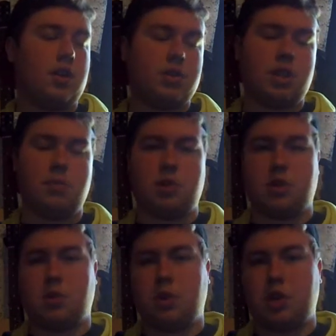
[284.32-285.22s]

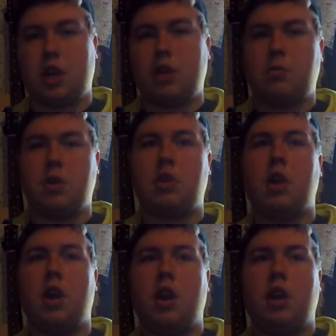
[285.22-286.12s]
subjects, which I admit
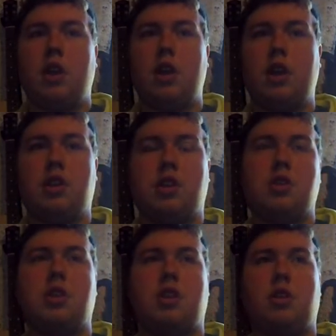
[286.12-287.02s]
it
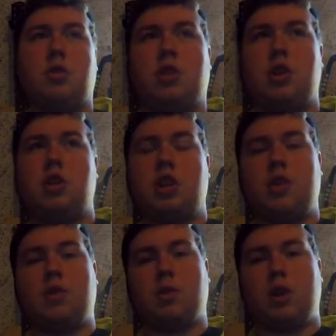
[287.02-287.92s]
does get a little cliche
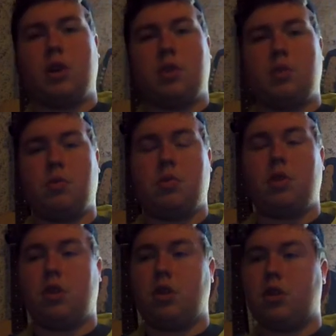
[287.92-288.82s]
after a while.
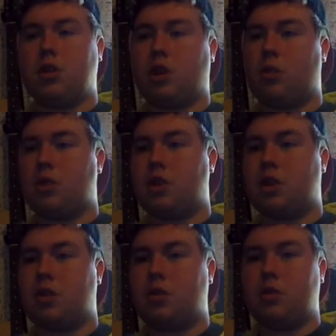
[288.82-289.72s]
The lyrics are
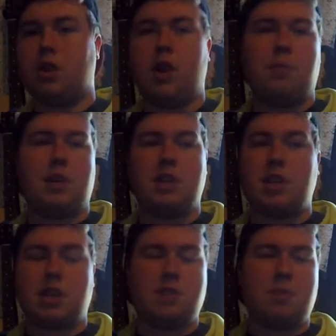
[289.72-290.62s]
recycled. I'm not
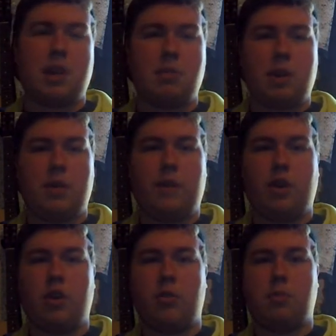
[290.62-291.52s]
saying it's bad by
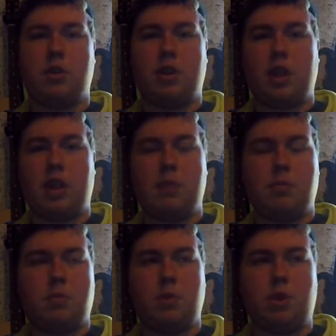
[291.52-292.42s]
far, but they keep
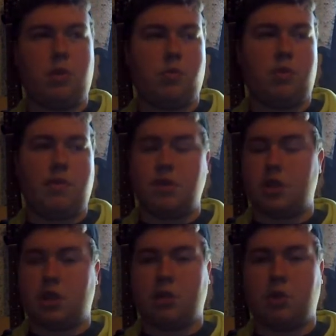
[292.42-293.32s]
revisiting